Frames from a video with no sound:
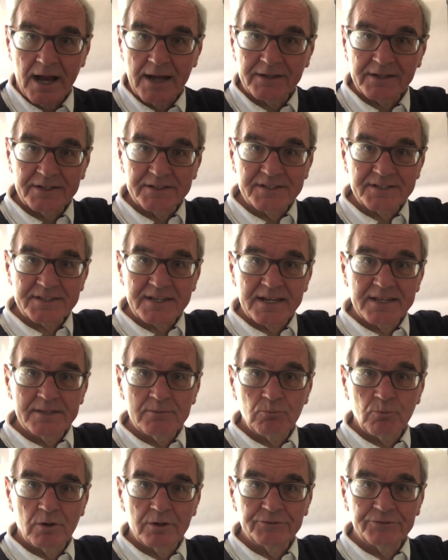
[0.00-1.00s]
I'm going to say
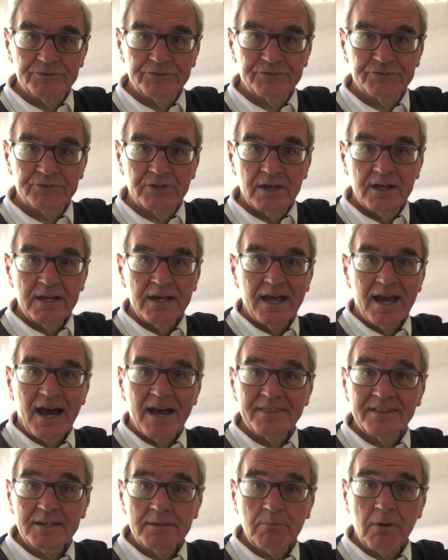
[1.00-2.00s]
them once,
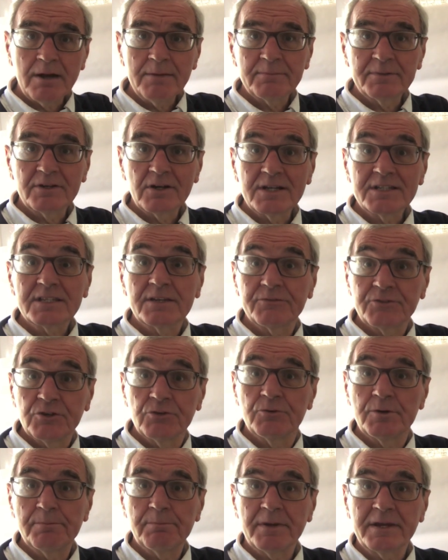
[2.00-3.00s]
and then it might be nice if
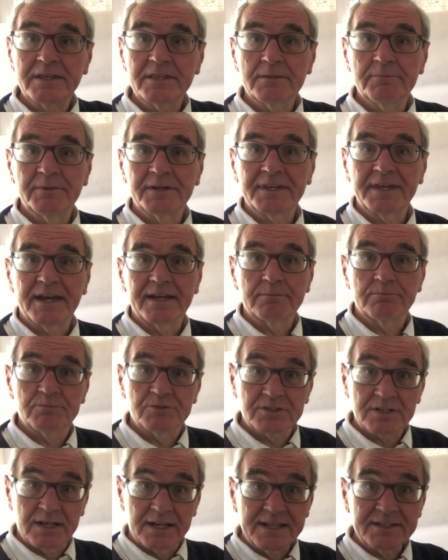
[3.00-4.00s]
you repeat them again.
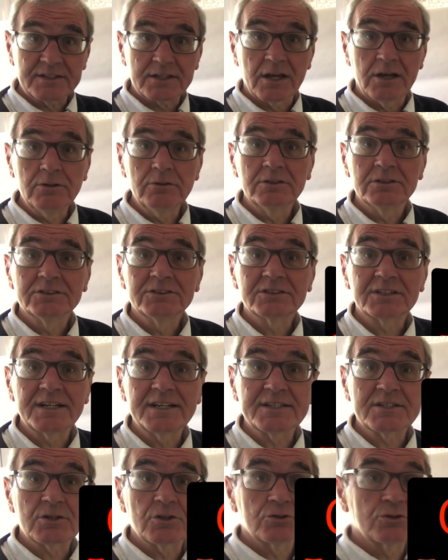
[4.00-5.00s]
So let's go.
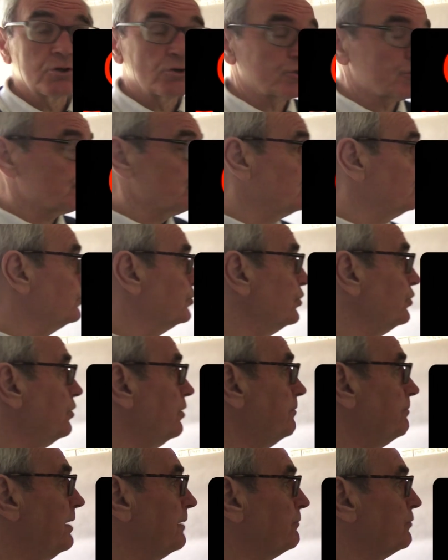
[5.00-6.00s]
3, 2,
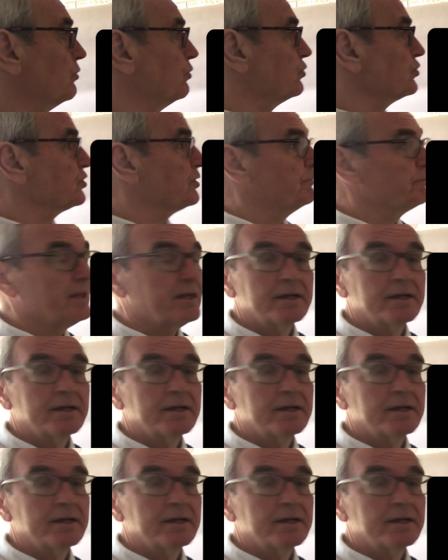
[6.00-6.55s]
1, vámonos.